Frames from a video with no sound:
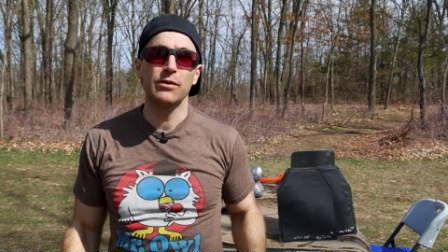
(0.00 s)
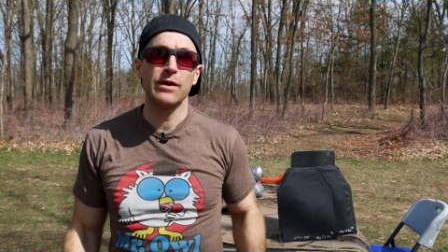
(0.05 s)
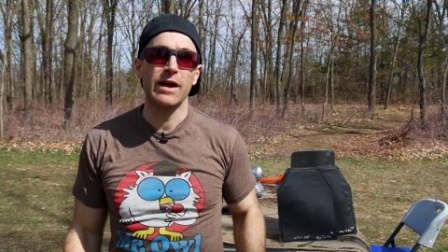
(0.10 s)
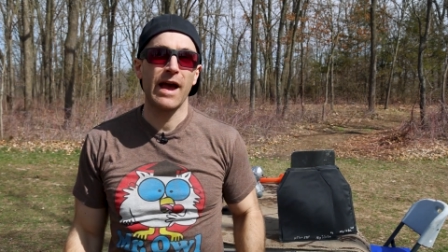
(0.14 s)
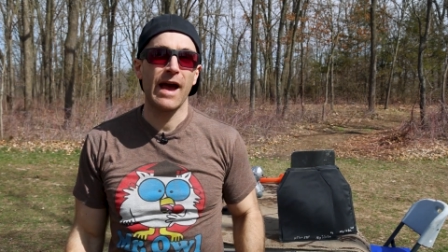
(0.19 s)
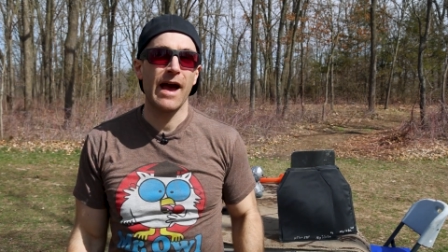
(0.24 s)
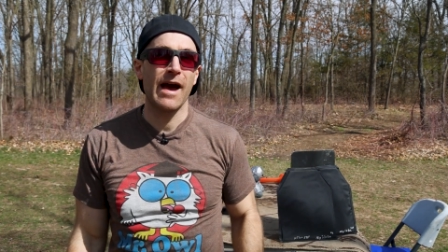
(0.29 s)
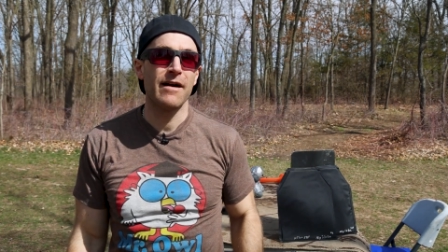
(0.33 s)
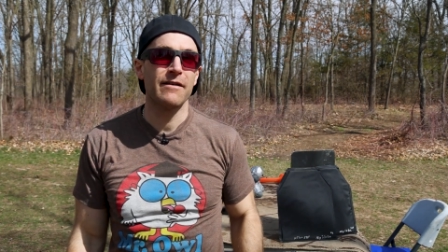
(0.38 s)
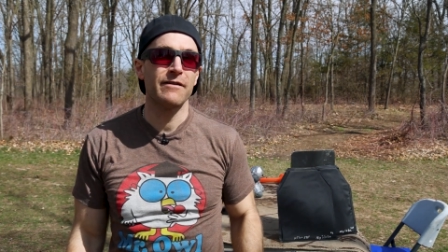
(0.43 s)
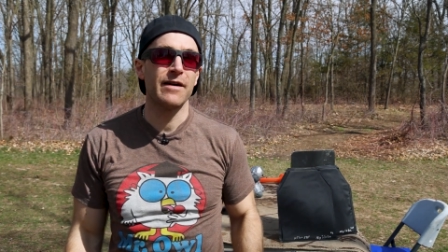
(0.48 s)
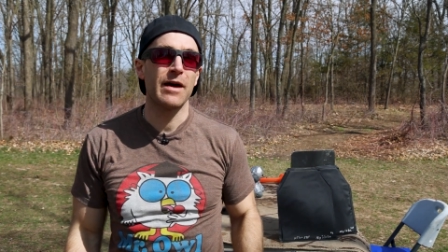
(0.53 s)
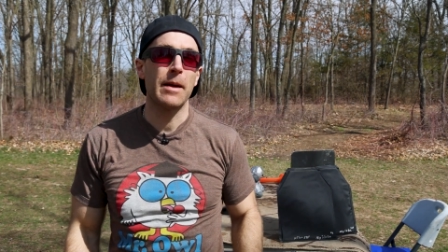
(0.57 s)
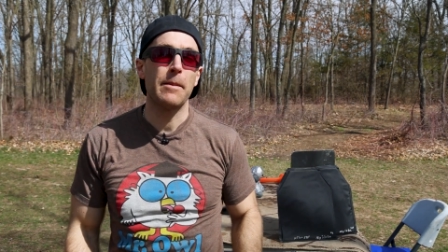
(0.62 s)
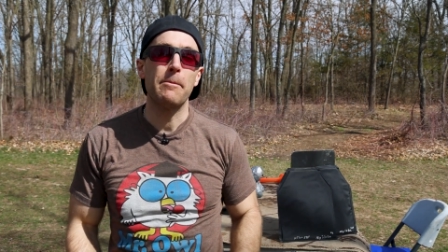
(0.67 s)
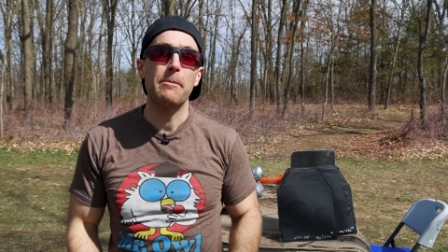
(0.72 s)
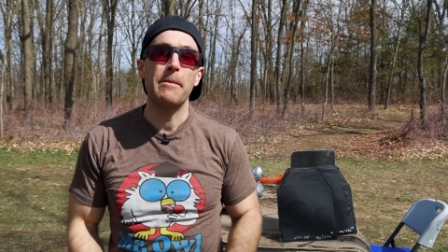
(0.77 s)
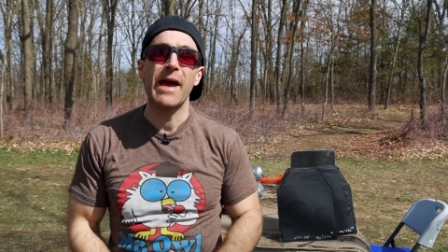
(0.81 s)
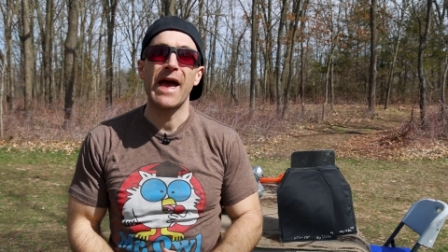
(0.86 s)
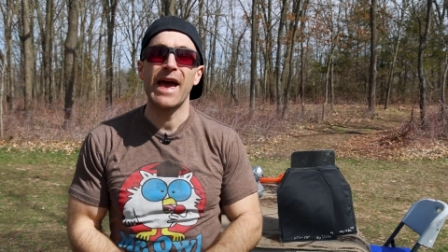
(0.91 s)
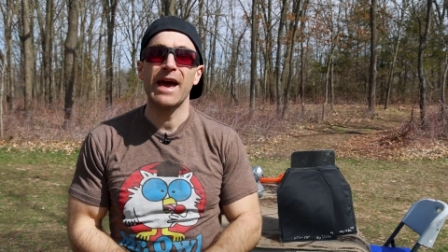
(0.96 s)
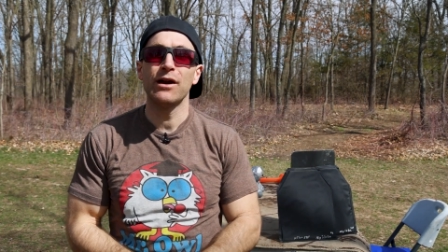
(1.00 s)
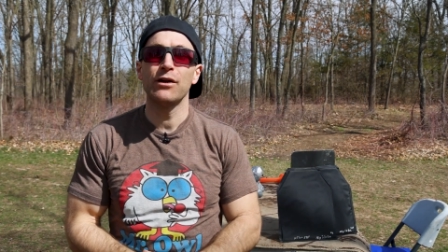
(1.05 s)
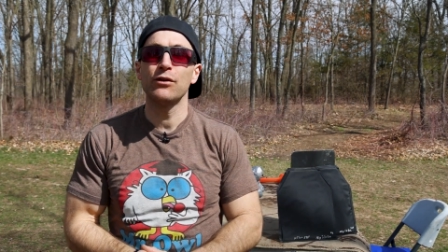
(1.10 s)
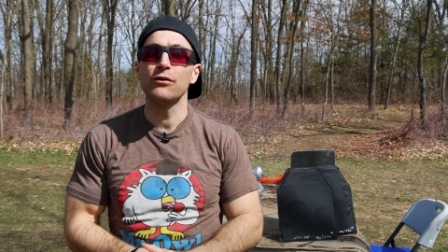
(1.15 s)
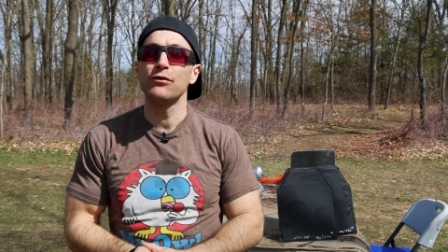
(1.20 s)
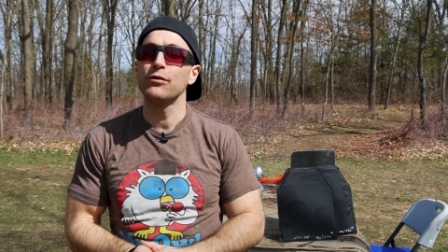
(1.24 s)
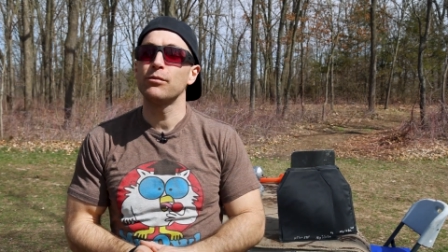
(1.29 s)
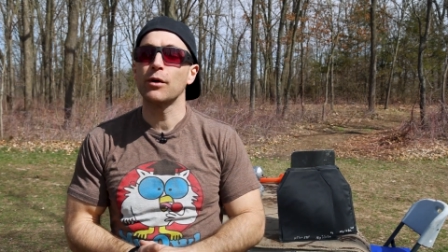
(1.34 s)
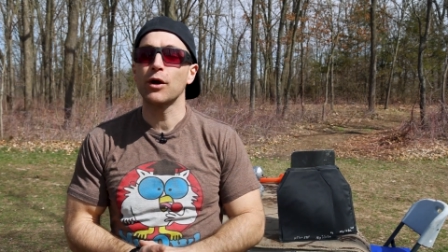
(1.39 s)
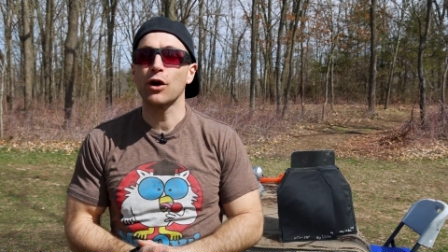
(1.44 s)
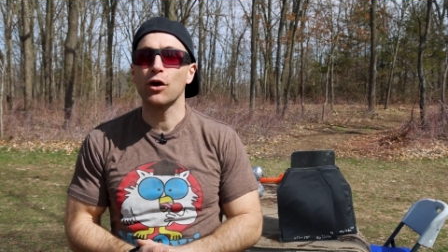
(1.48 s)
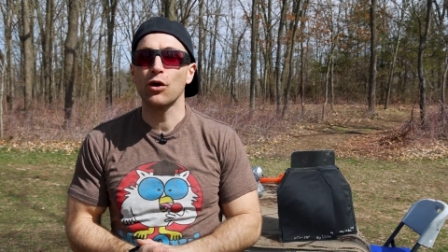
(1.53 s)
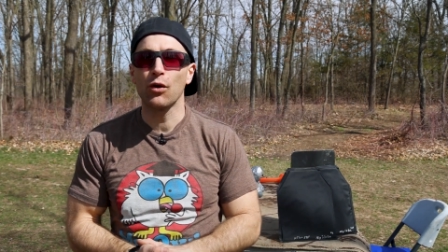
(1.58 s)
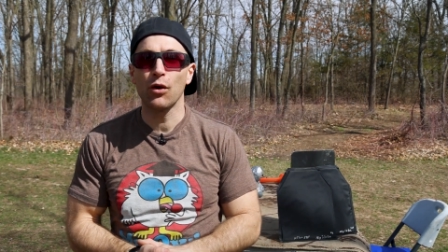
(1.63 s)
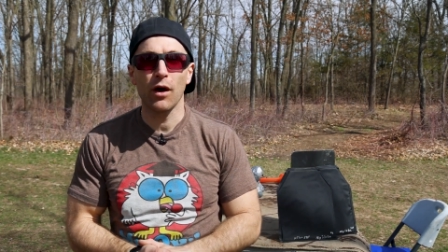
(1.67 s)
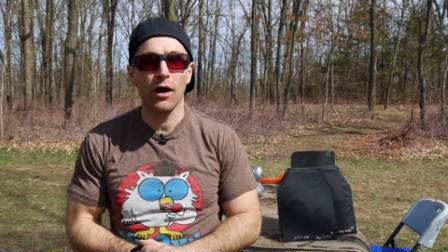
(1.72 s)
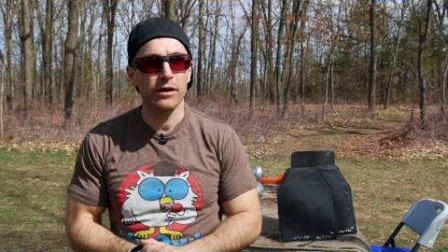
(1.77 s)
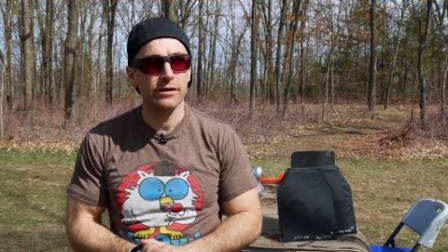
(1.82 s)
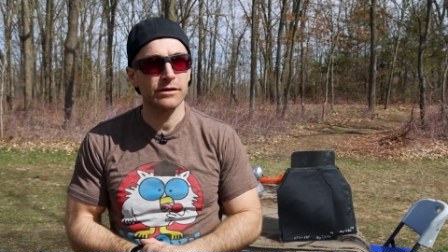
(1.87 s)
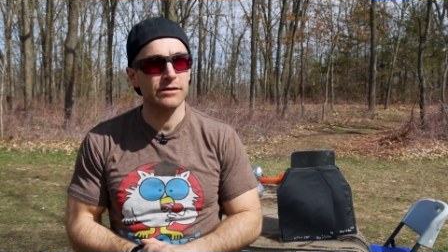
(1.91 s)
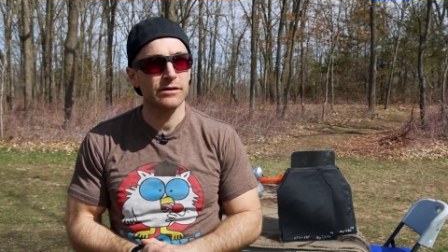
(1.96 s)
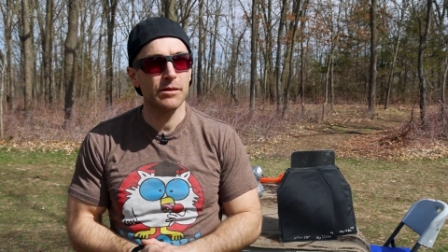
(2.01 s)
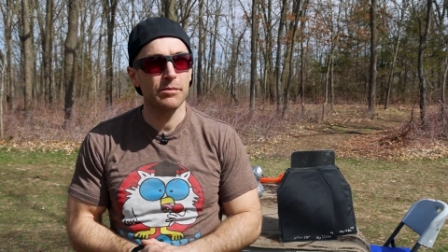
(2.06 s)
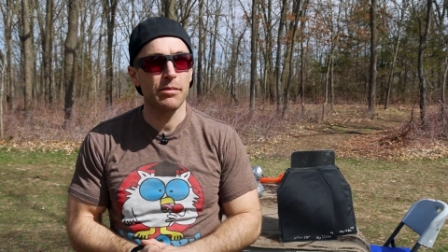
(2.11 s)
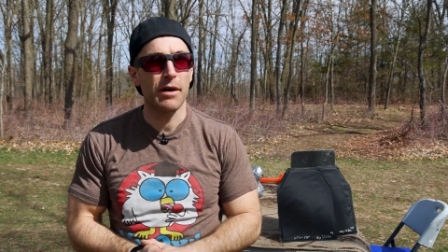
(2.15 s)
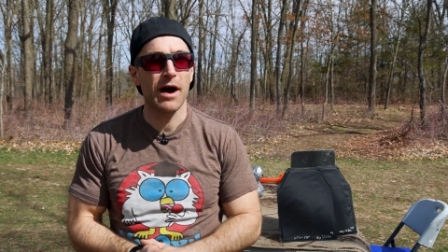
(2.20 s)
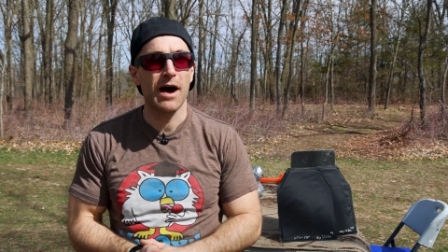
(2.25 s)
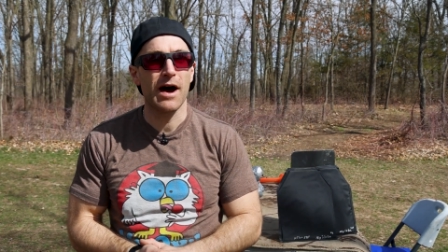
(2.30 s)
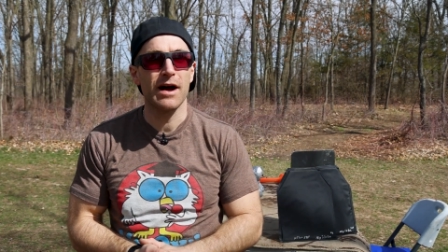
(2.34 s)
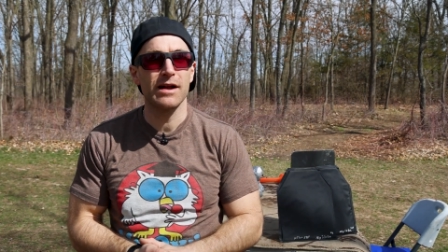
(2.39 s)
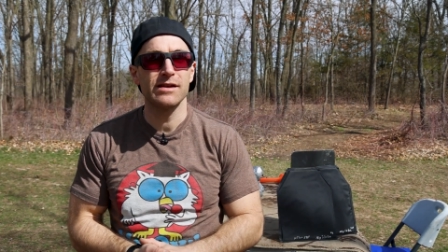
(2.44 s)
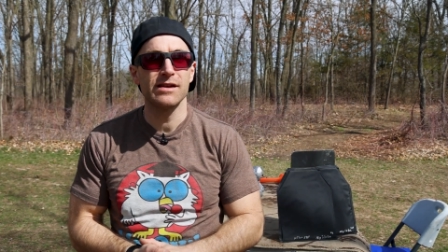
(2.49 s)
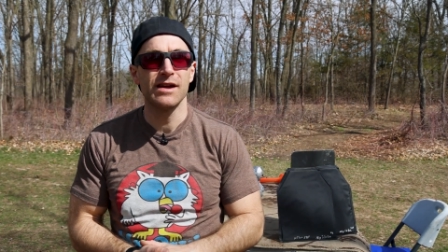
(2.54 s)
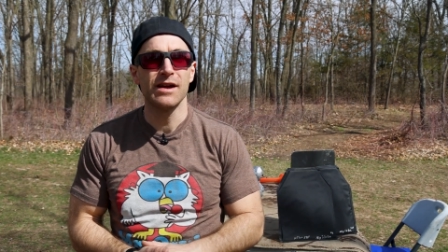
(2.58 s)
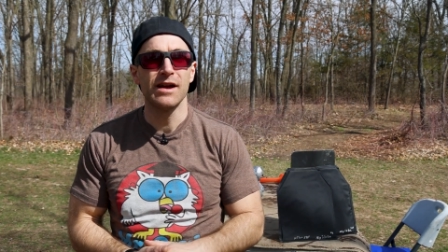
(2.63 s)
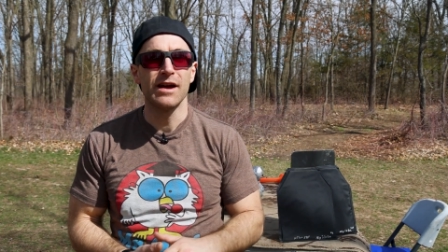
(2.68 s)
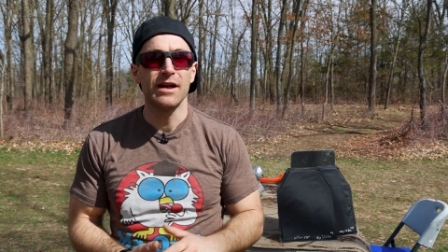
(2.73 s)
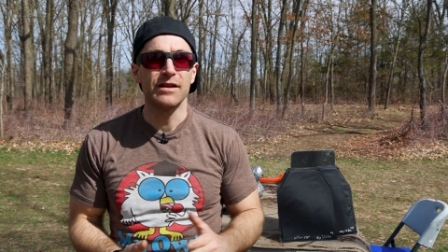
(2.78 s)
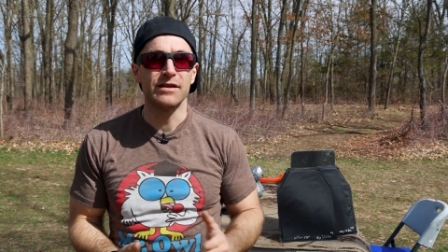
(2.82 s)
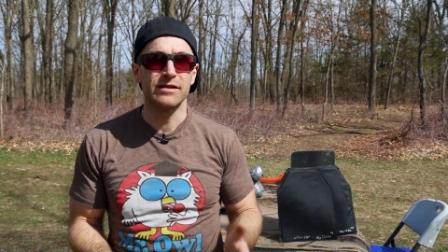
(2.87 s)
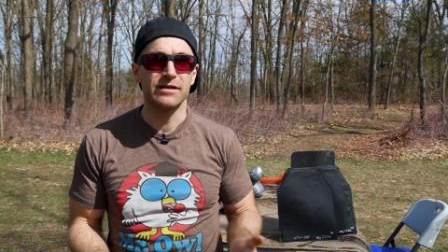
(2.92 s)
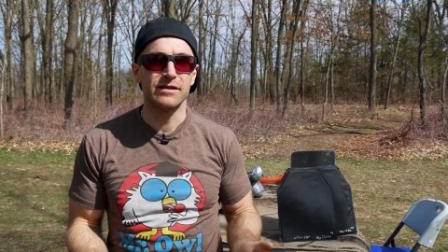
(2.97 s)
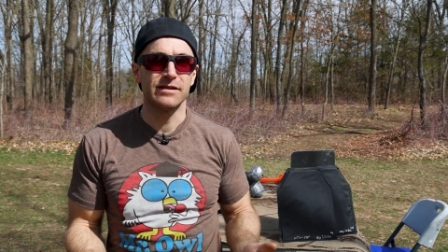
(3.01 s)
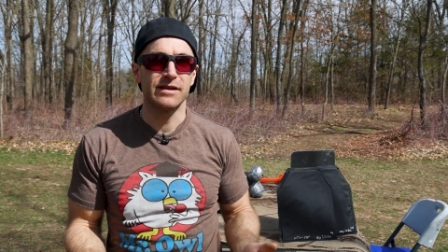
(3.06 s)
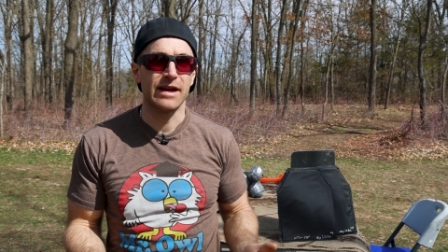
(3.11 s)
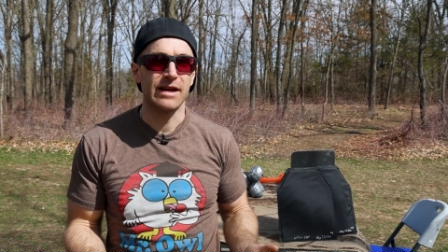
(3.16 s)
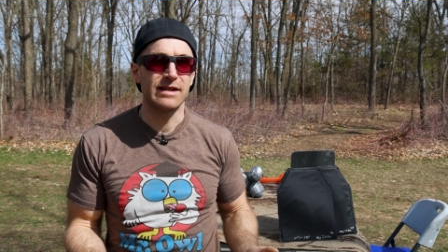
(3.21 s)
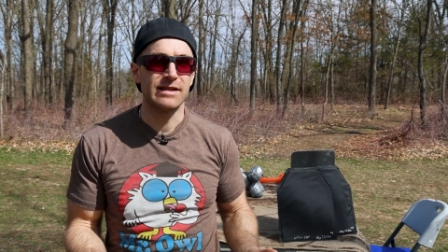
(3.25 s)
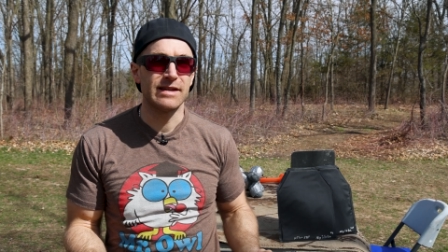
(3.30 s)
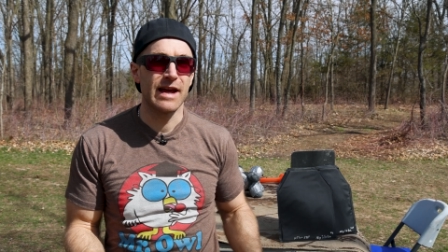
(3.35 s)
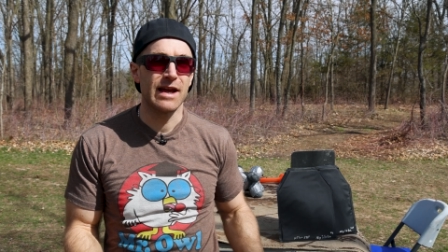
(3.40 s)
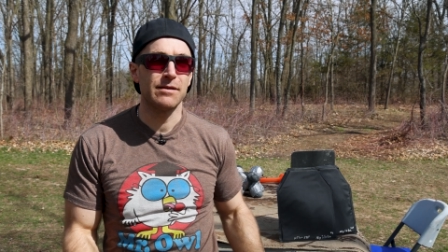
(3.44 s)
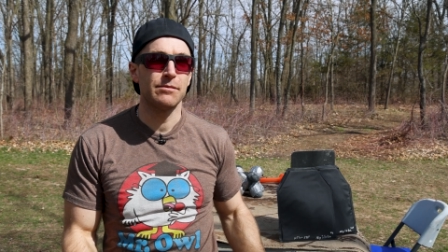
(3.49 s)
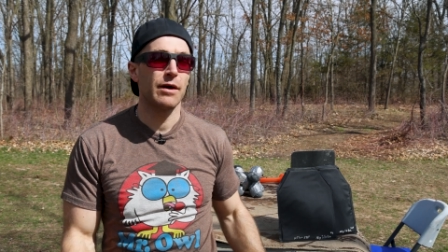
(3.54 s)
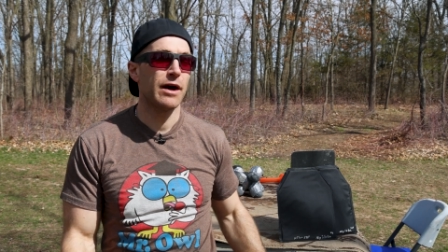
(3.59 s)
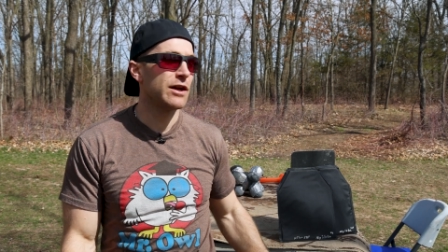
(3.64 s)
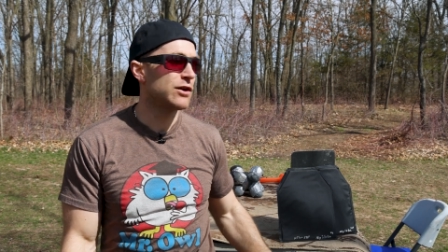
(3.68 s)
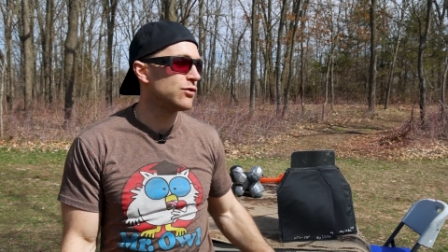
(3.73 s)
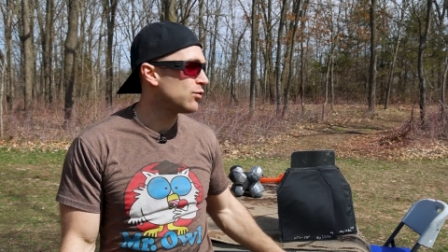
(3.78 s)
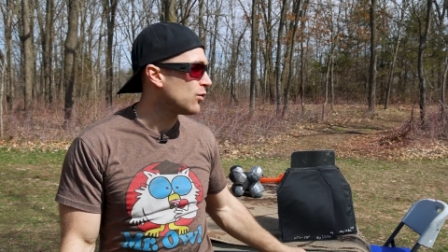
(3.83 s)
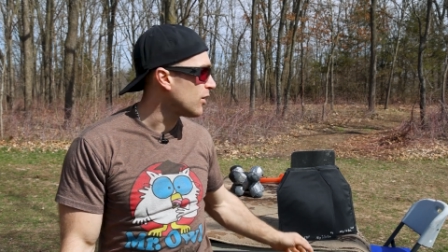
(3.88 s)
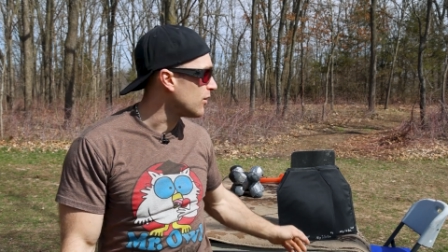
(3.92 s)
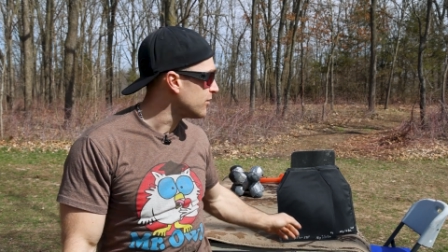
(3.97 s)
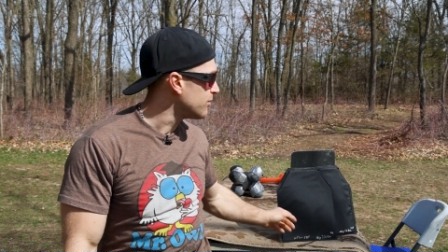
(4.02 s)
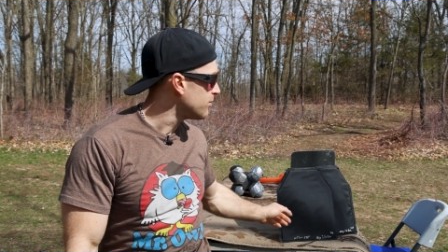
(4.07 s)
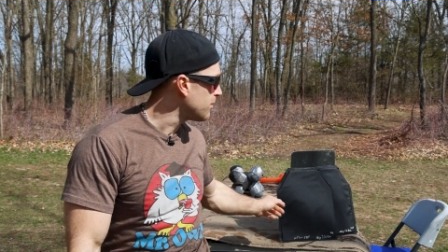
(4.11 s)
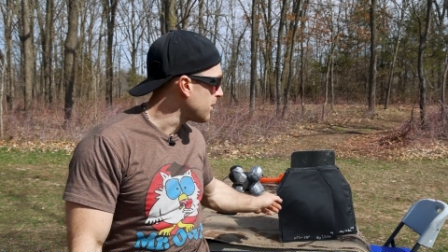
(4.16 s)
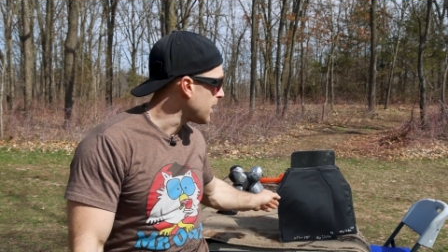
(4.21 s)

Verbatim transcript: We have a panel from across the pond. This is a ten by twelve